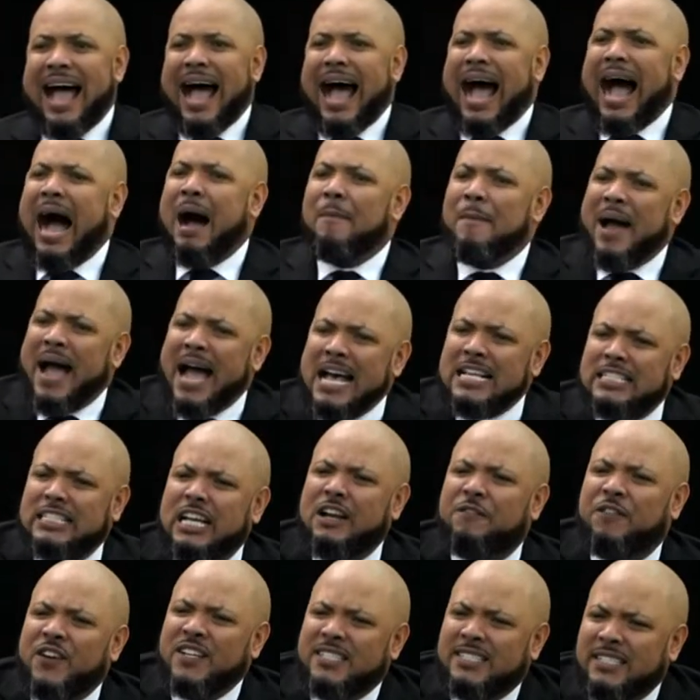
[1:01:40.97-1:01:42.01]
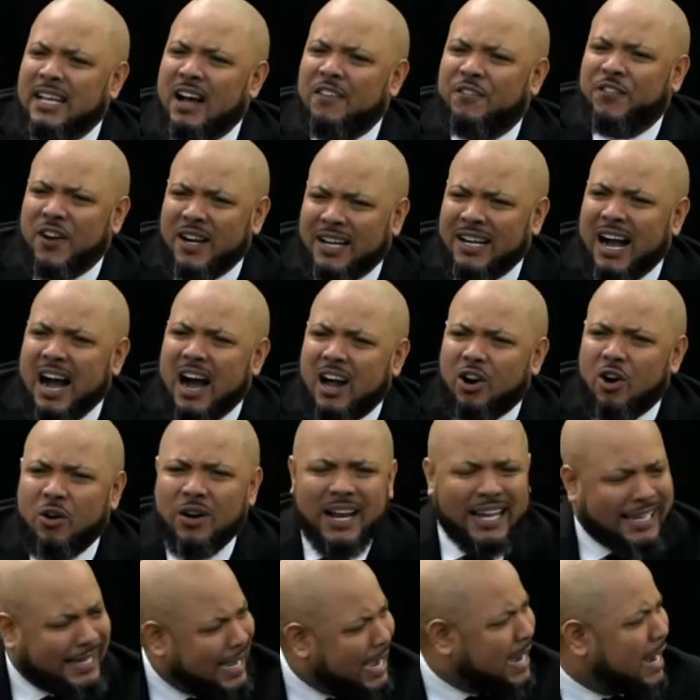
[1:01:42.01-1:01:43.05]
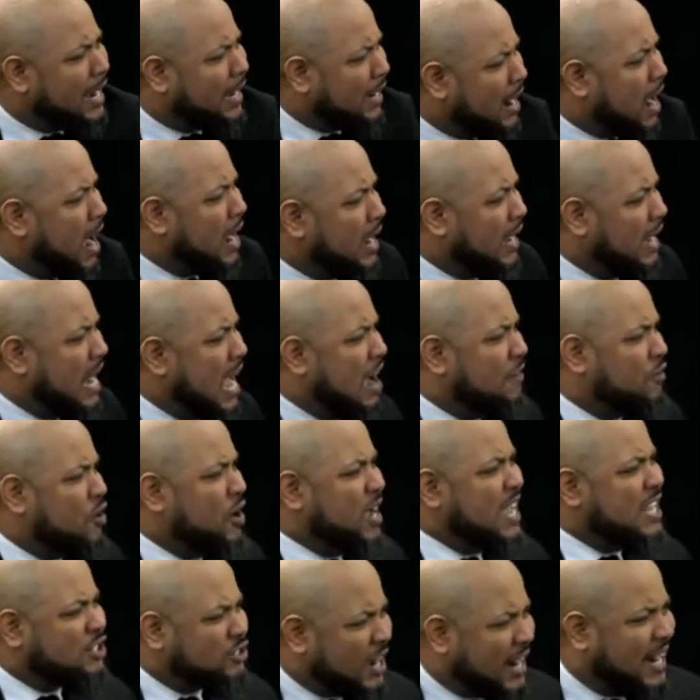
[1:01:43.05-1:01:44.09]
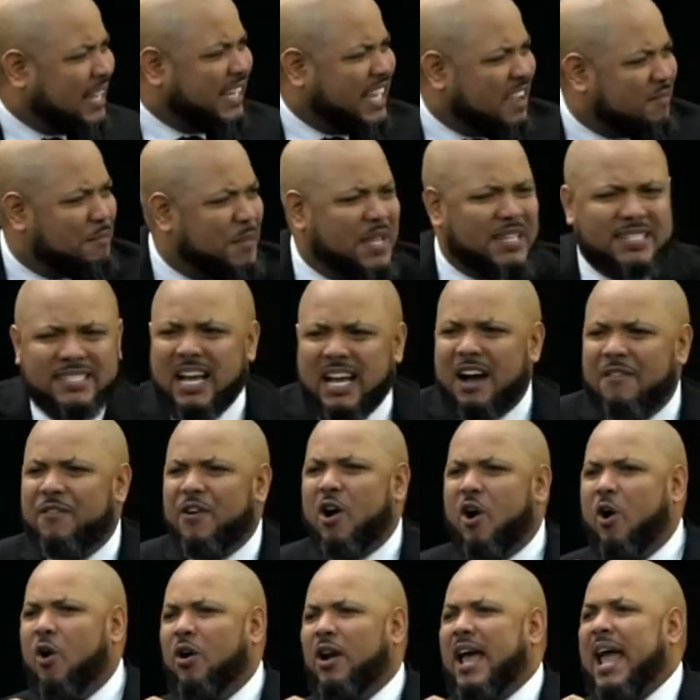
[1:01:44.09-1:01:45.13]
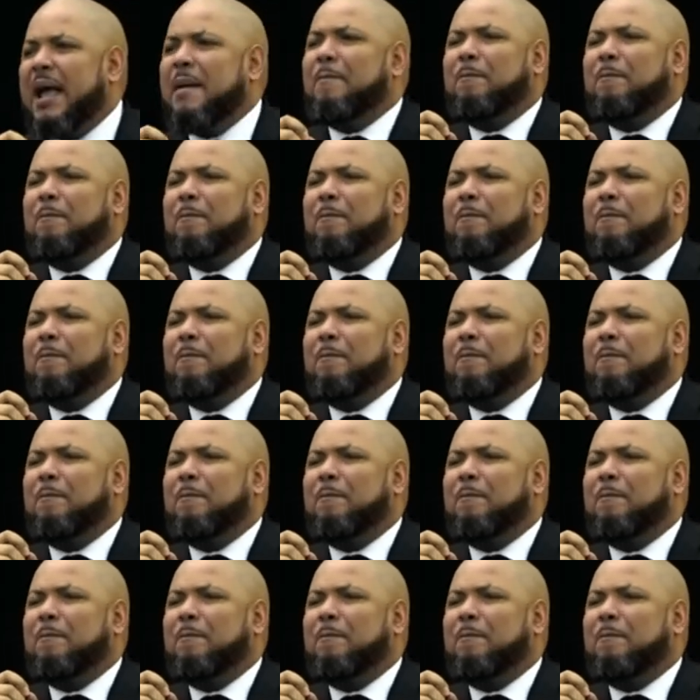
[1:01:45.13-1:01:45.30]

I'm asking for stuff for God on a kindergarten level. He's trying to give me stuff on a